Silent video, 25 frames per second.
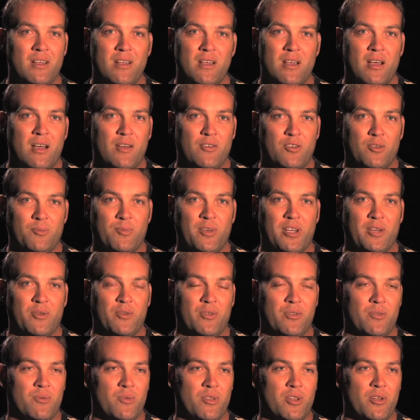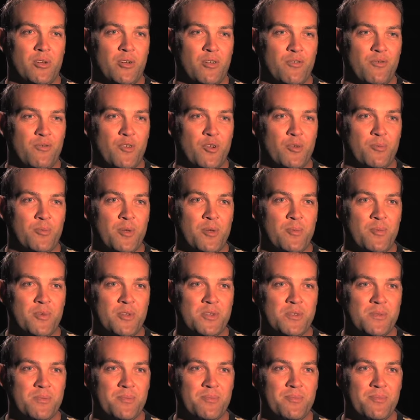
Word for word: I, I look back with, with a lot of fond memories.